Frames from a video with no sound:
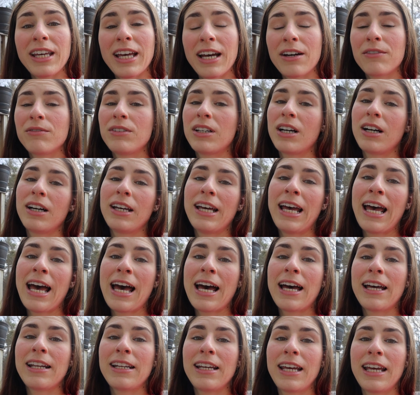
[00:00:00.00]
have not
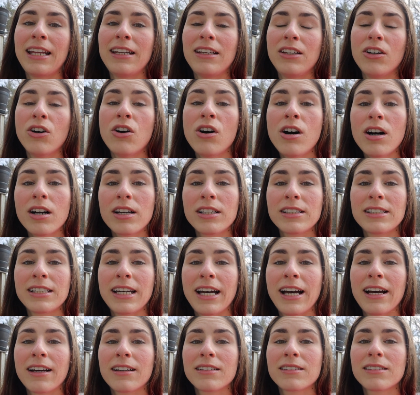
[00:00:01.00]
had any hawk
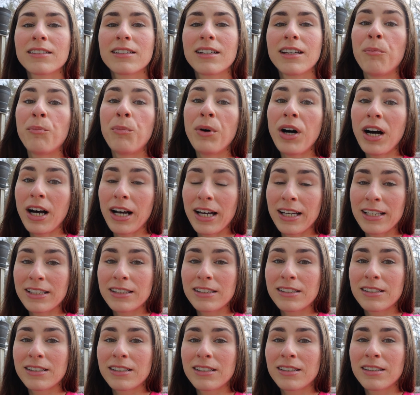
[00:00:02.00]
attacks. But
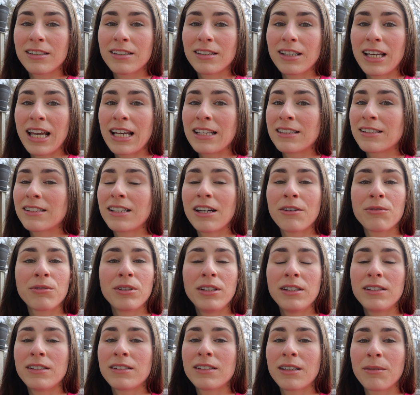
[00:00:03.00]
it's
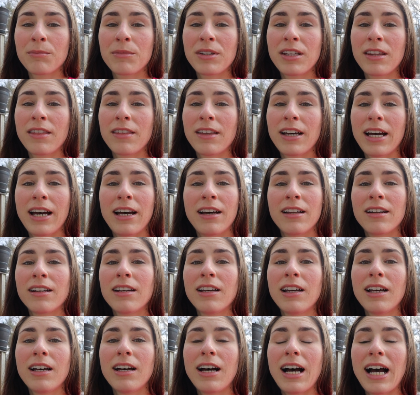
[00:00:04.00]
definitely something that
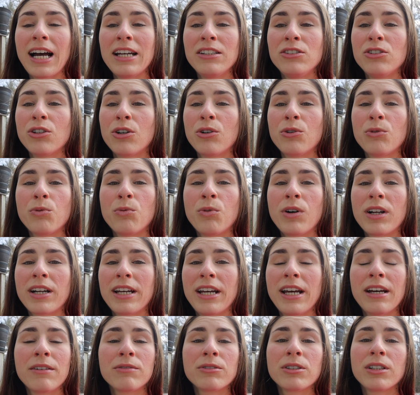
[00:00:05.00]
I don't want
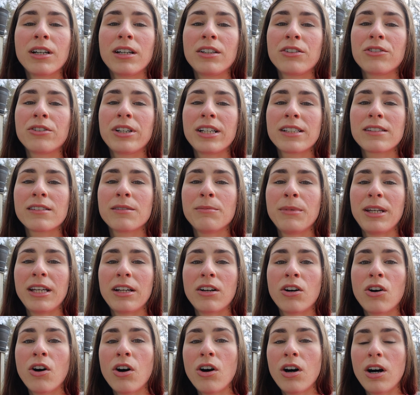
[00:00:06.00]
to ever
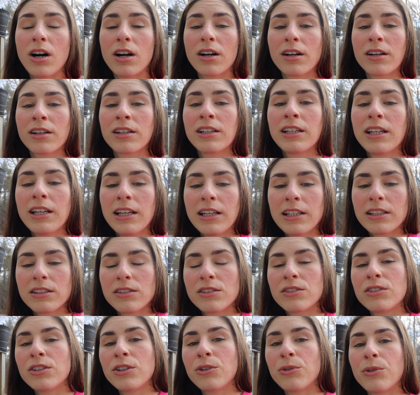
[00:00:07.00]
underestimate a hawk.
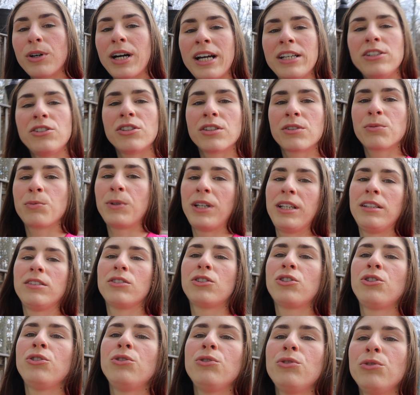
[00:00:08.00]
So I just
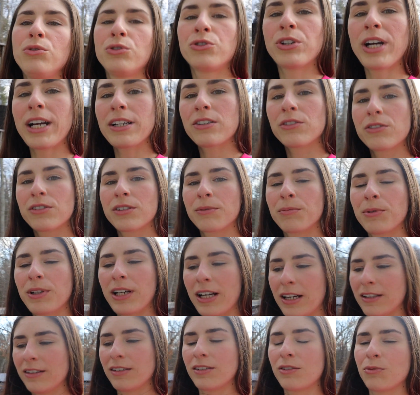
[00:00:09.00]
went to Tractor
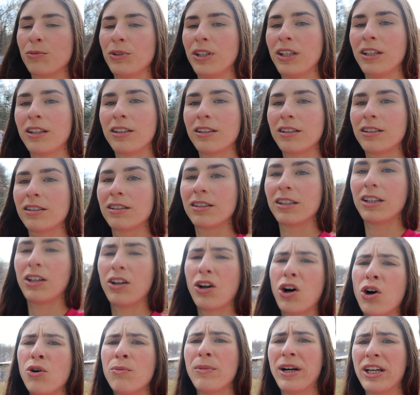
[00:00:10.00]
Supply this week,
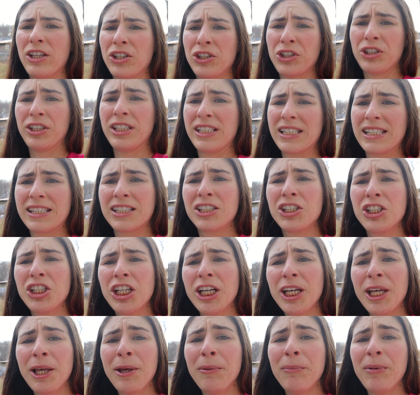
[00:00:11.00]
and oh my goodness, the
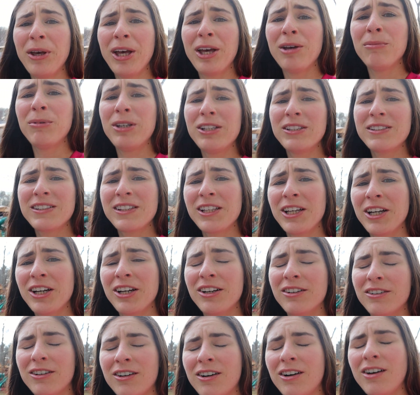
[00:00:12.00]
chickie babies
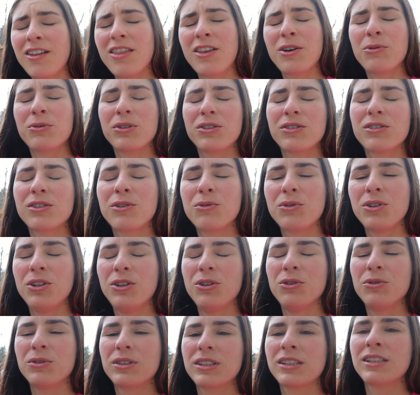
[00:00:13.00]
there, oh, they were so
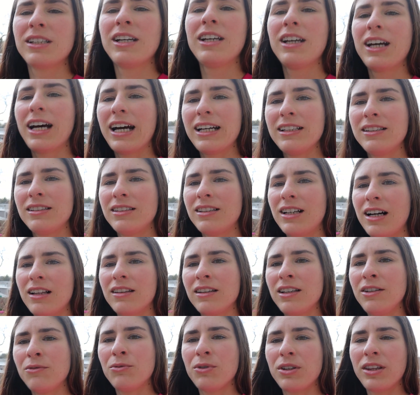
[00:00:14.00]
cute. I did
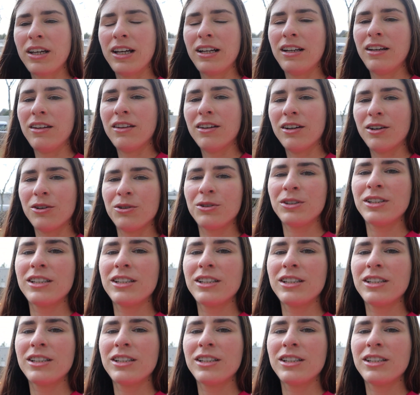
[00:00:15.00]
not leave with any though,